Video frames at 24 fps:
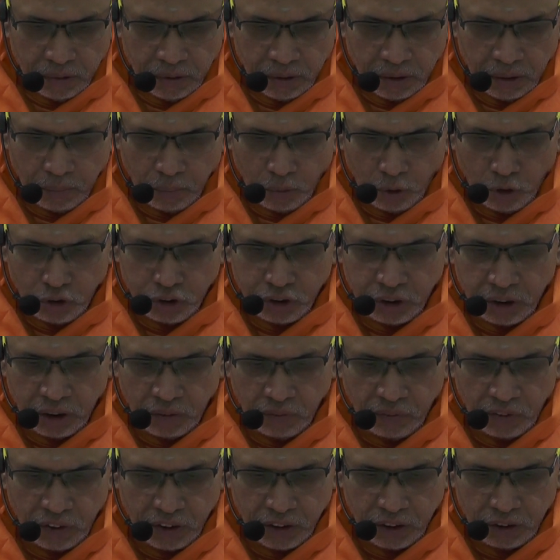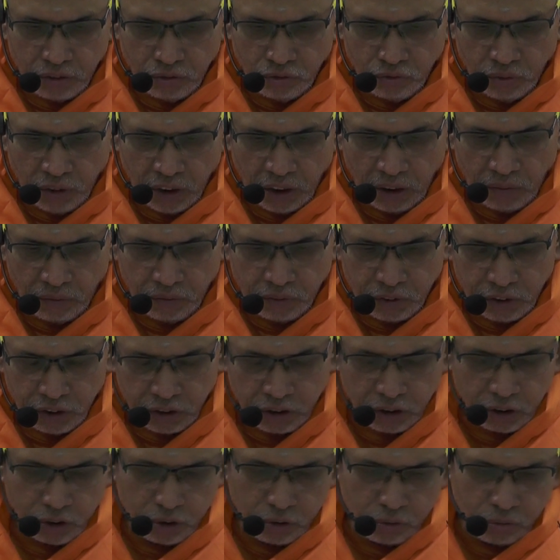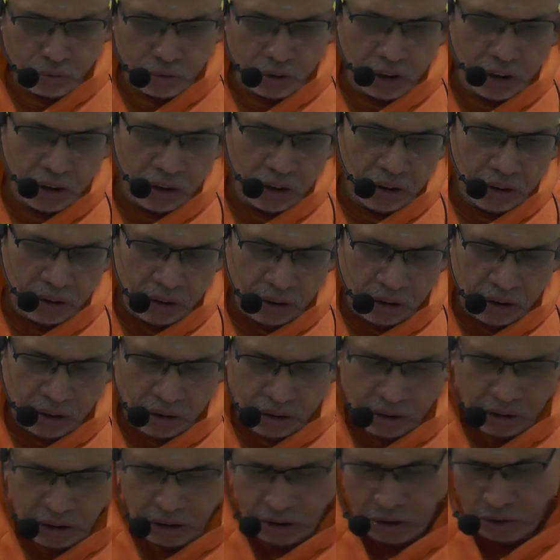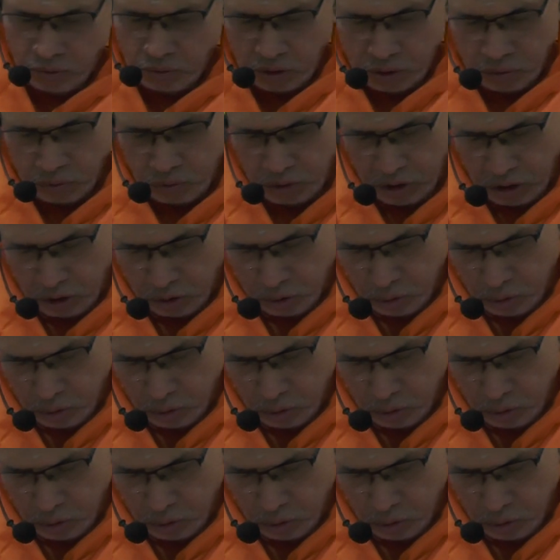The most effective way of chitta shuddhi, that is what we are